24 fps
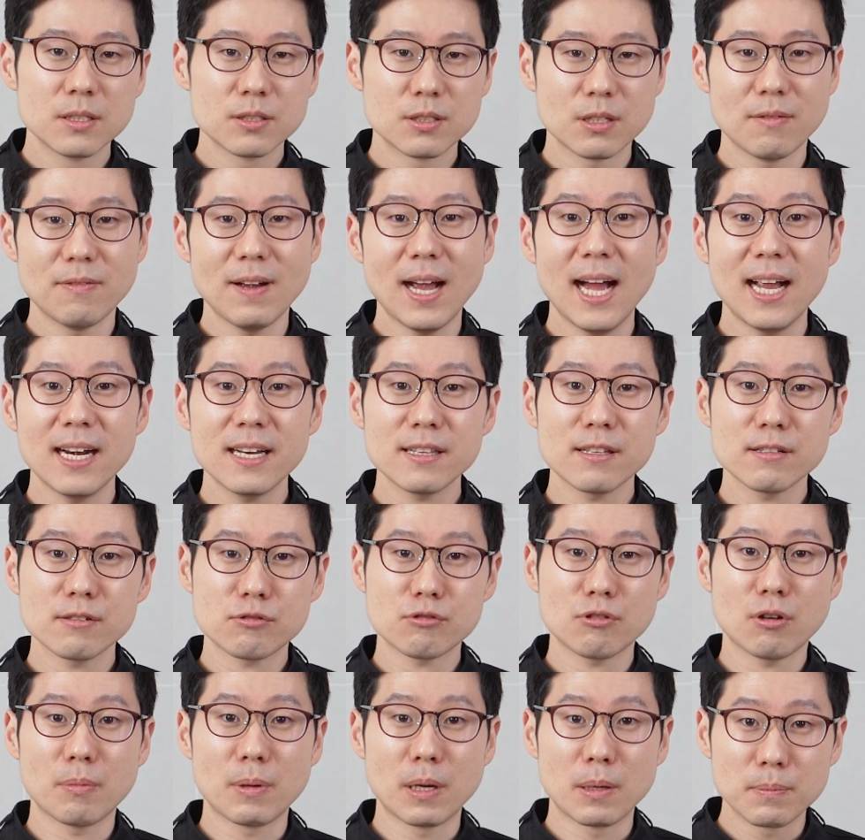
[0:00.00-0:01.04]
So I've added the
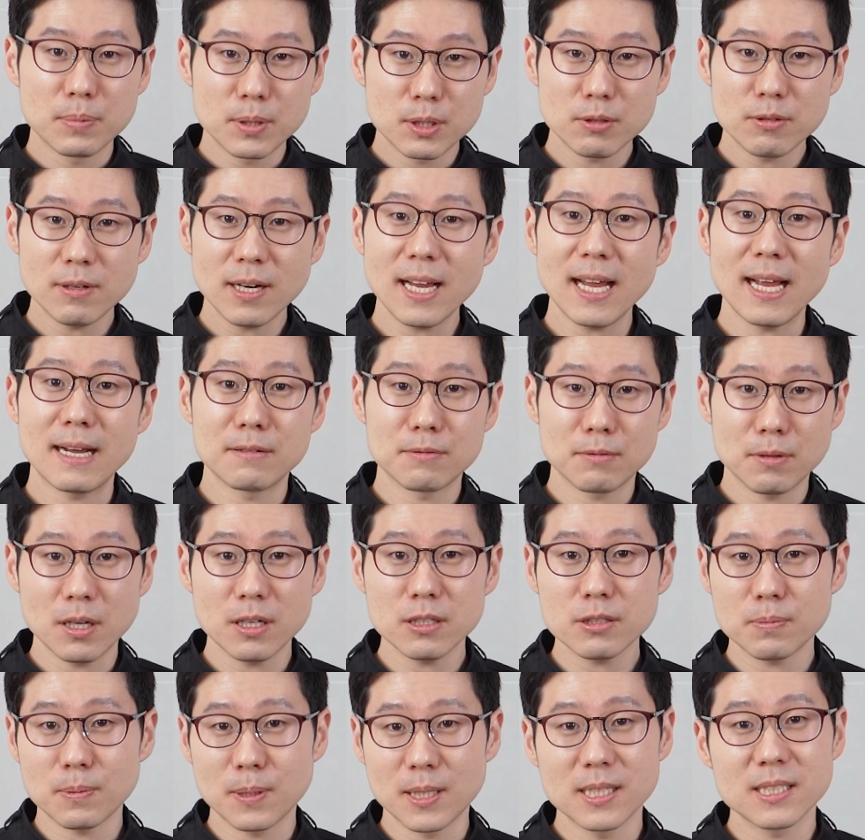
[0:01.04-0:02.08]
strawberry puree and
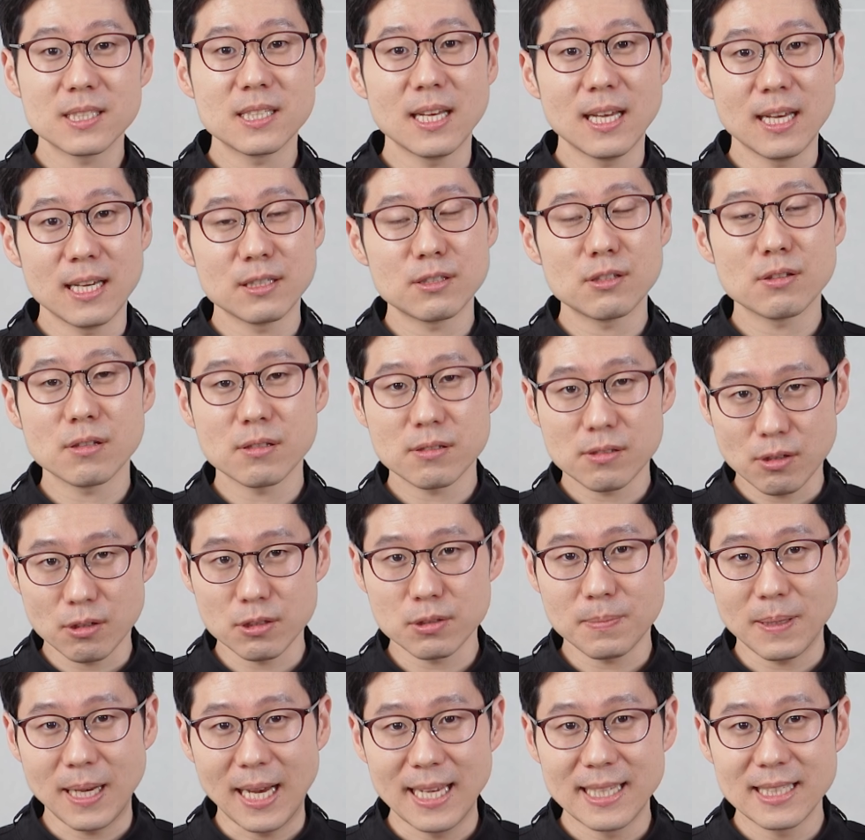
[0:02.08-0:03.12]
raspberries into the
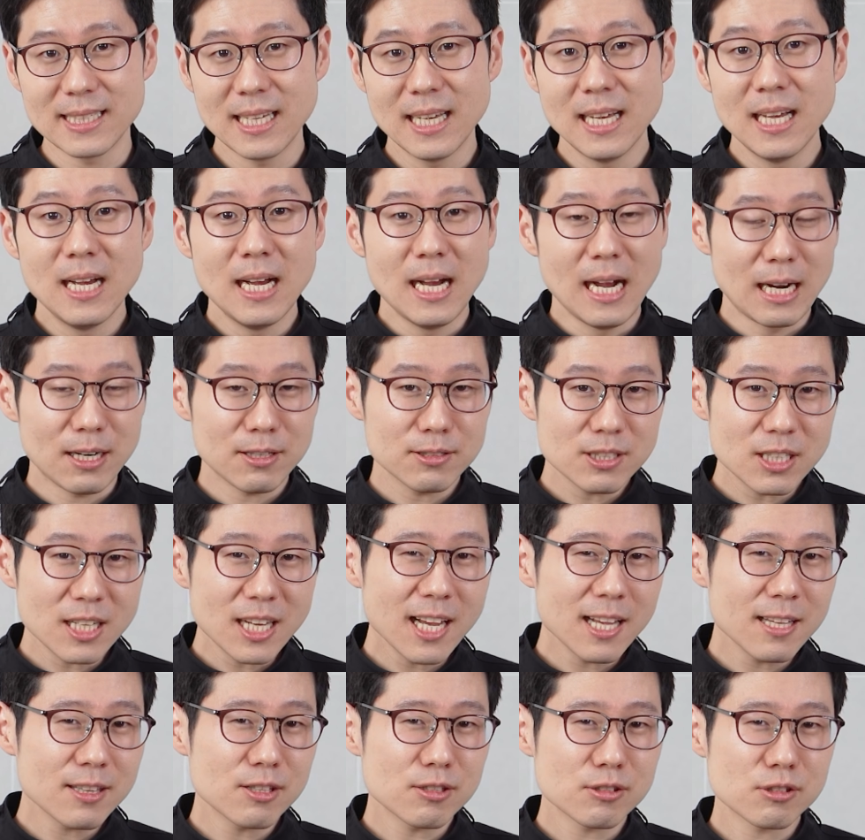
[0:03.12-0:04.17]
saucepan. I'm going to
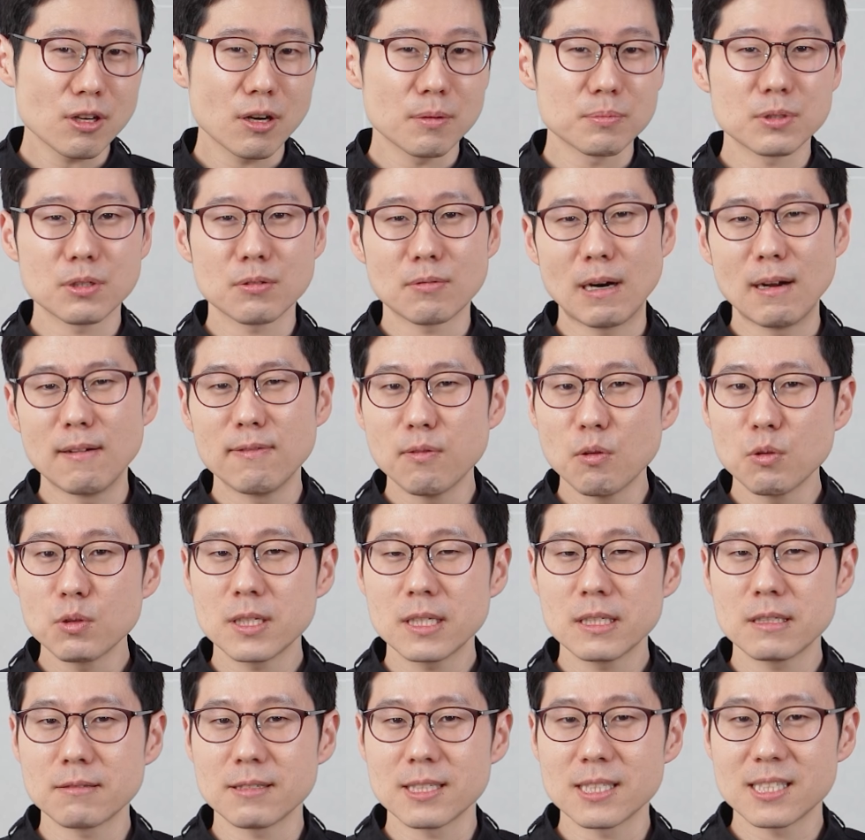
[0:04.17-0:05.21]
heat this up to around
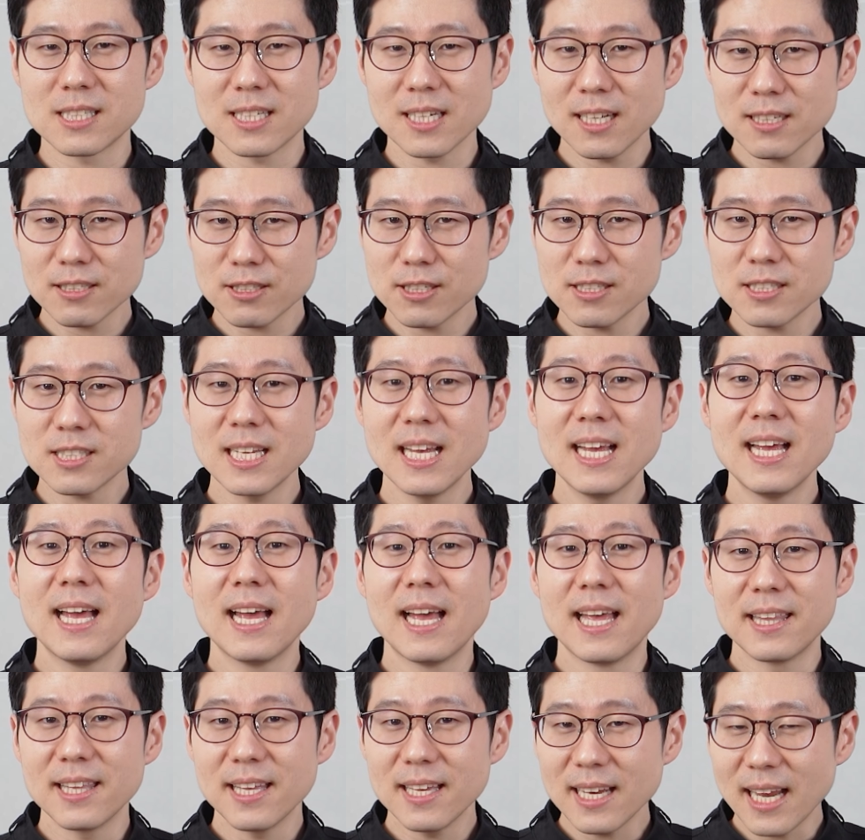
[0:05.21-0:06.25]
40 degrees Celsius
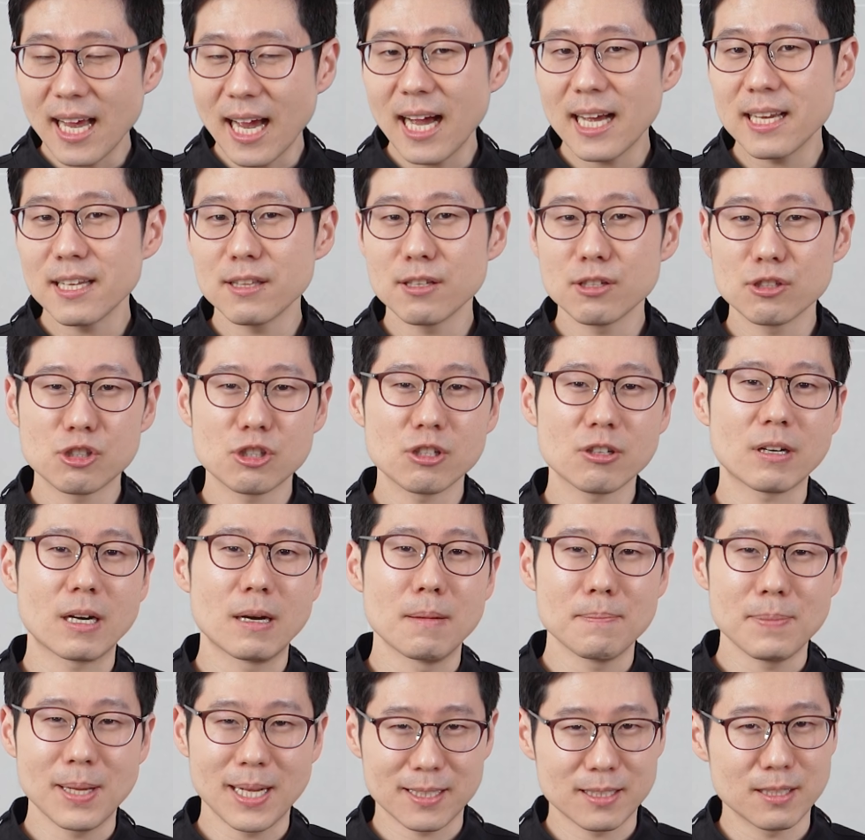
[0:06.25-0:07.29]
and then add in the sugar
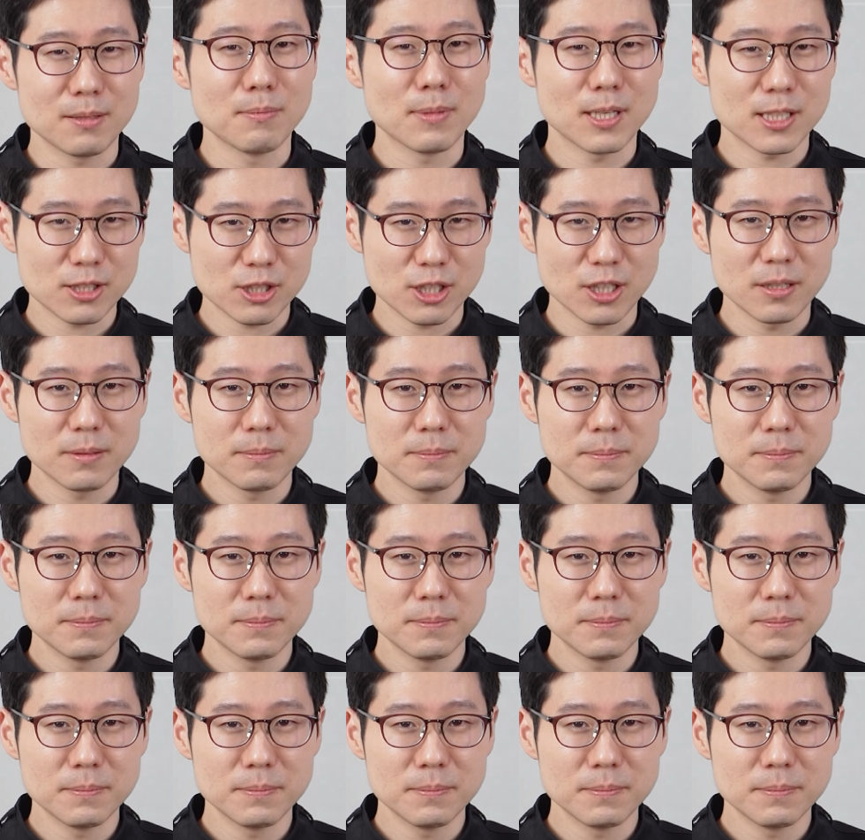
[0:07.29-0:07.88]
and pectin mixture.